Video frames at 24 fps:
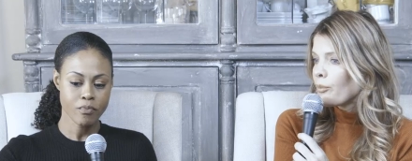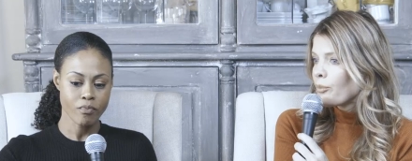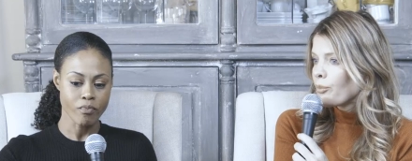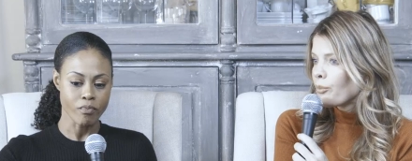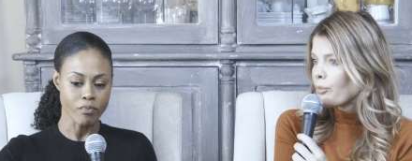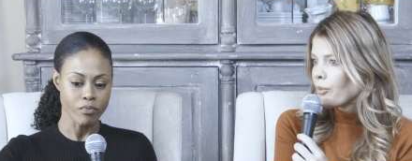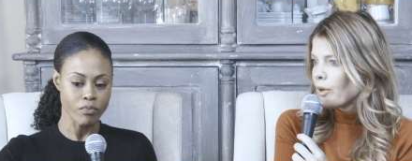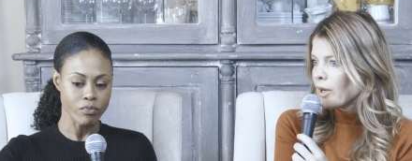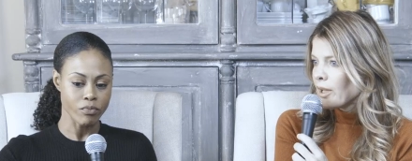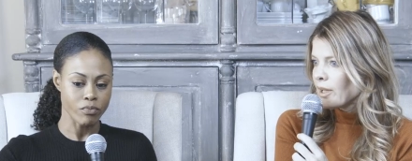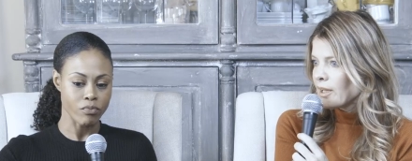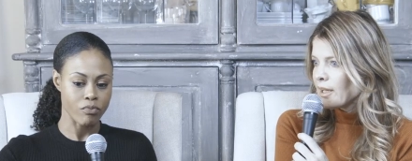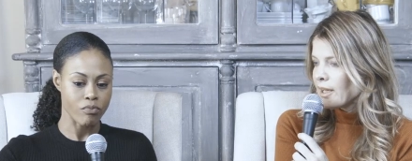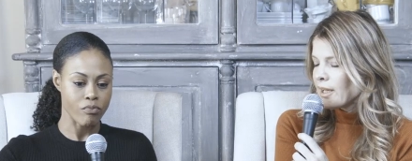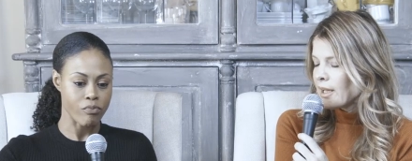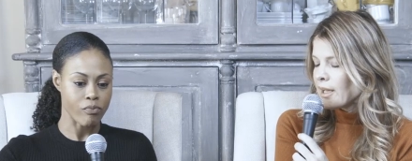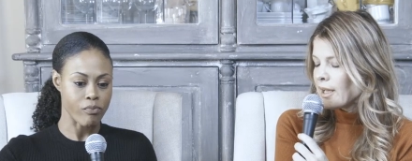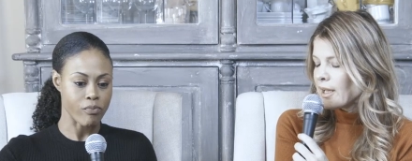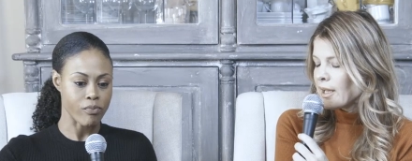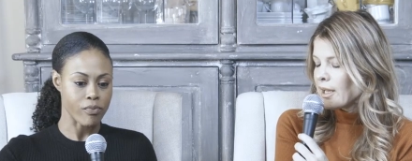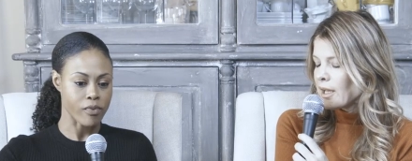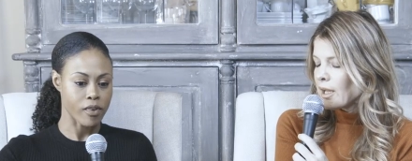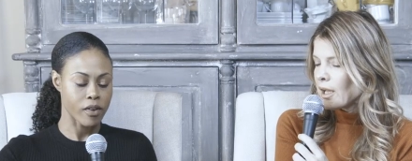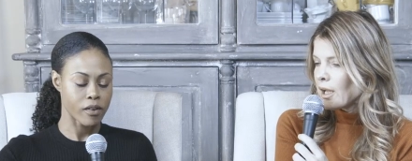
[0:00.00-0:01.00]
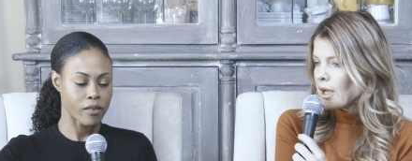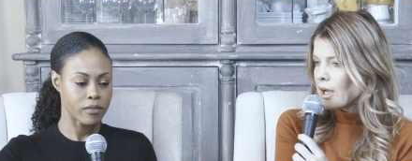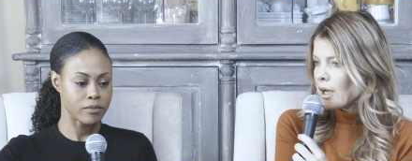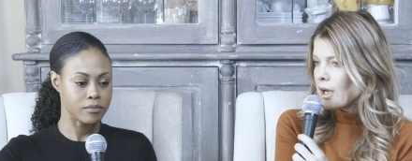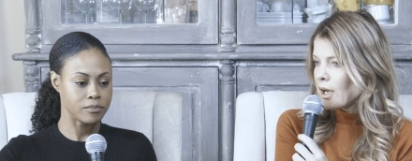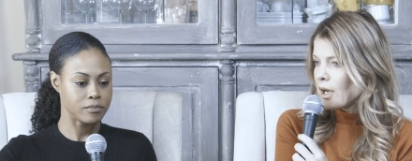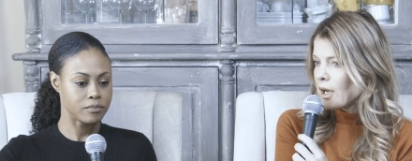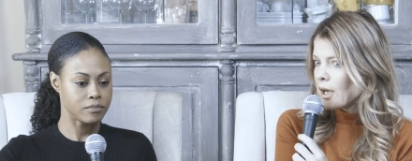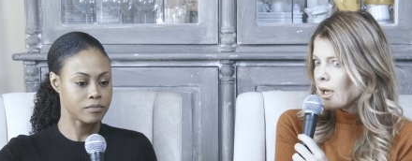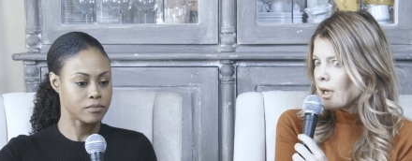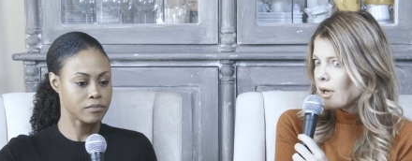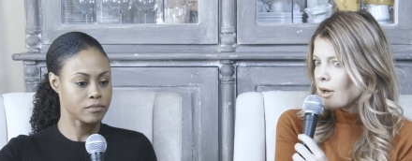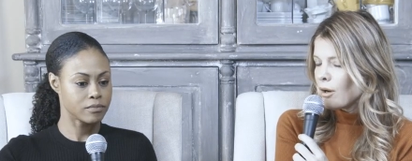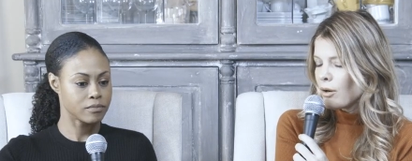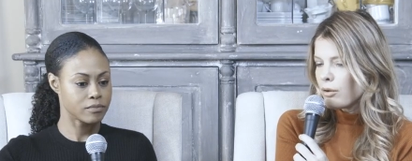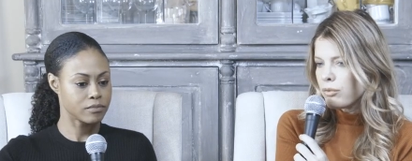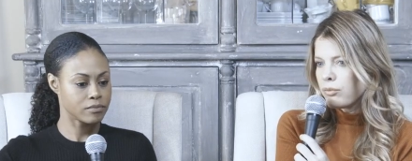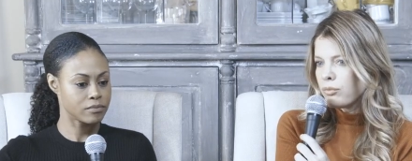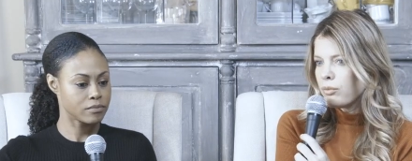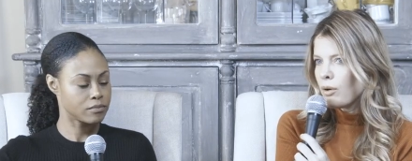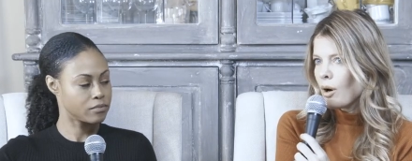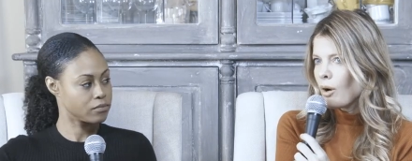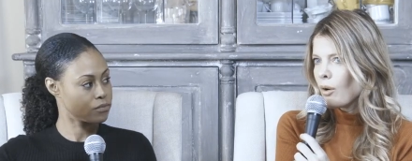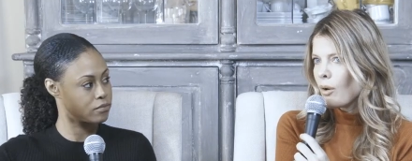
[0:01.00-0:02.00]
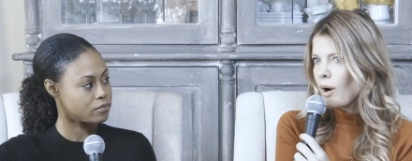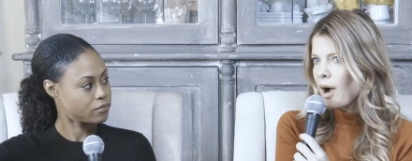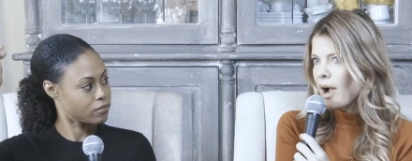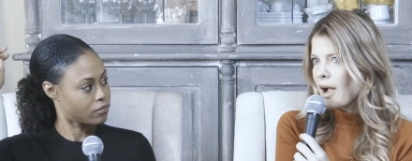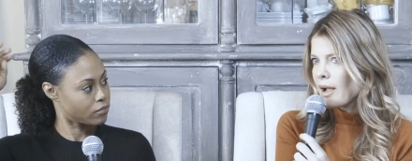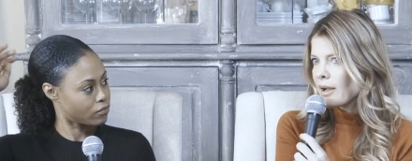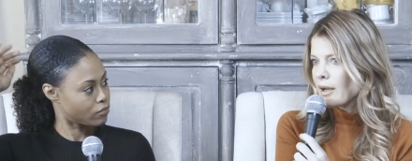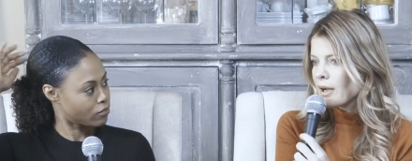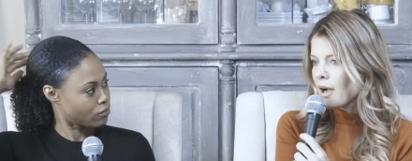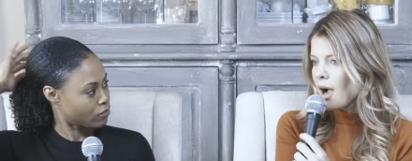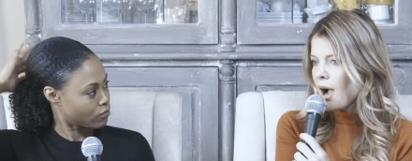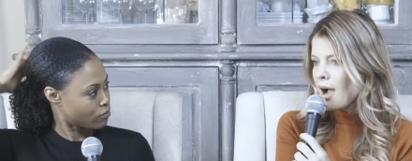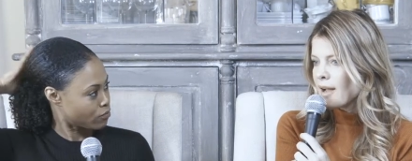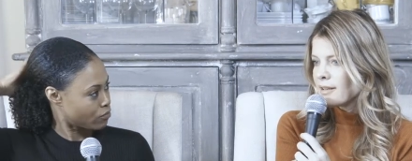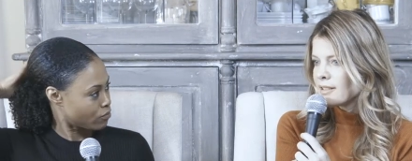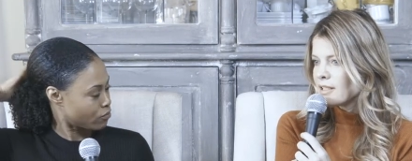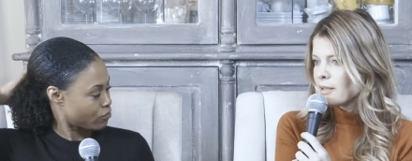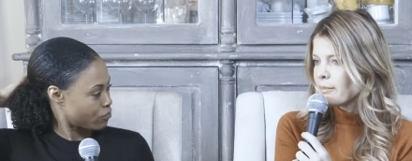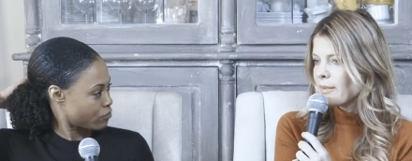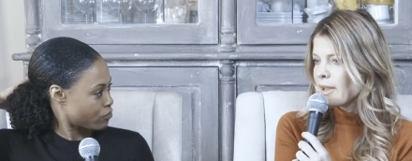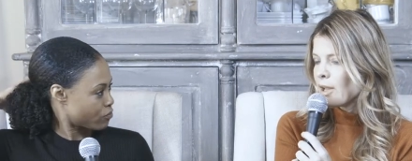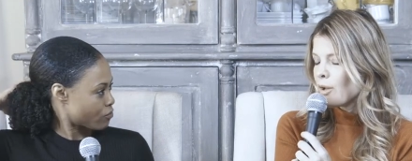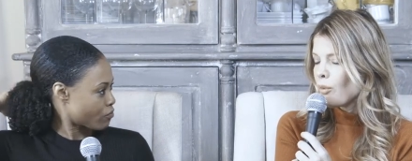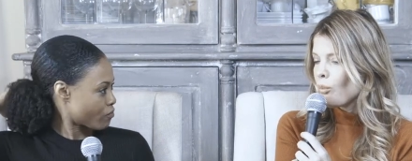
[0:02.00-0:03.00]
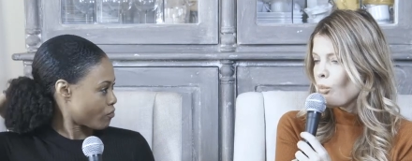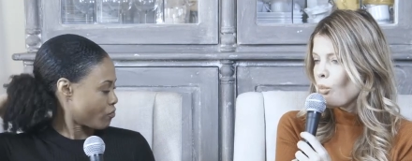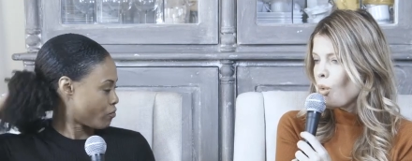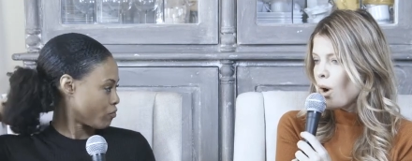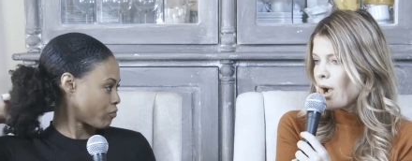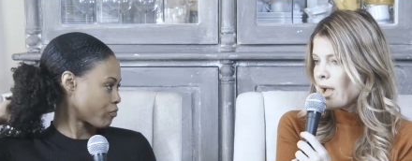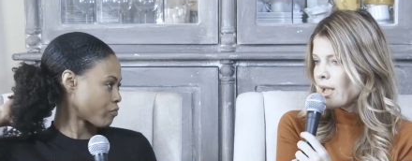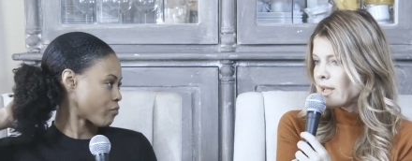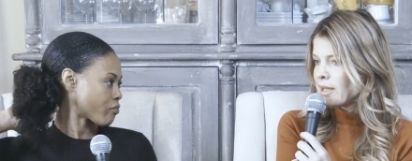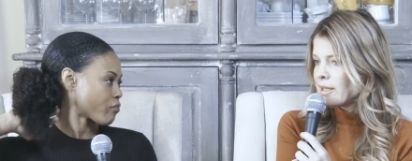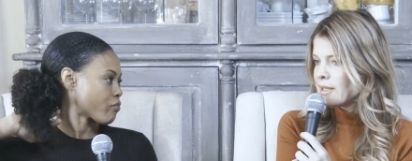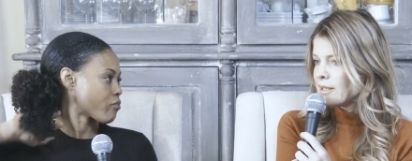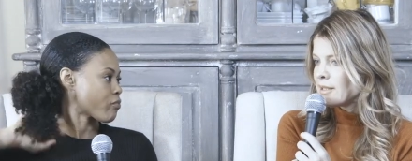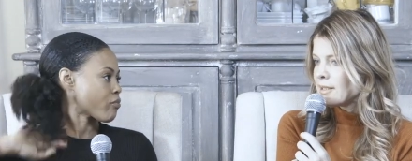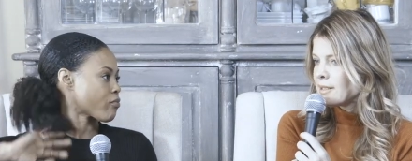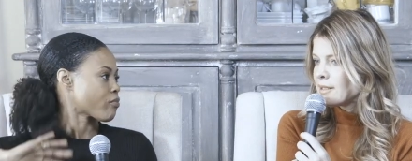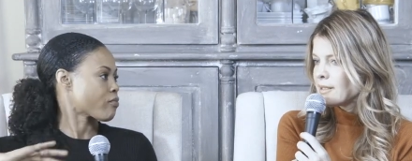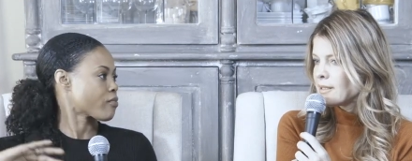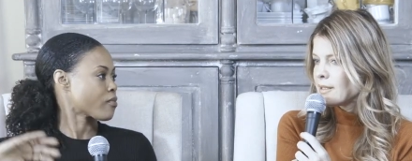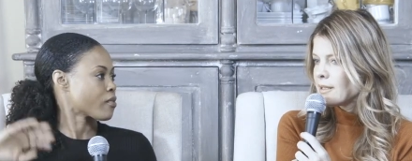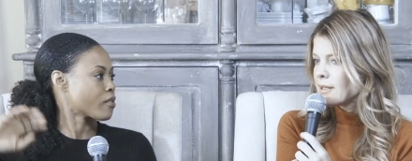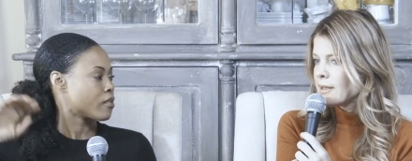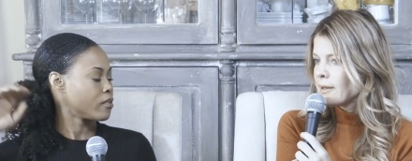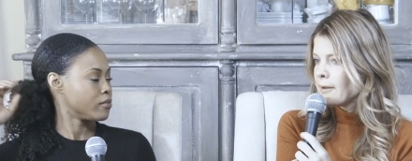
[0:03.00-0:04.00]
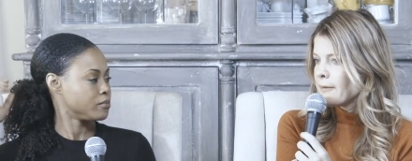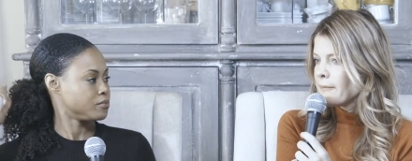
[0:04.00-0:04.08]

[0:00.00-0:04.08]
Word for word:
Speaker 1: really, oh, whoa, I got to me was,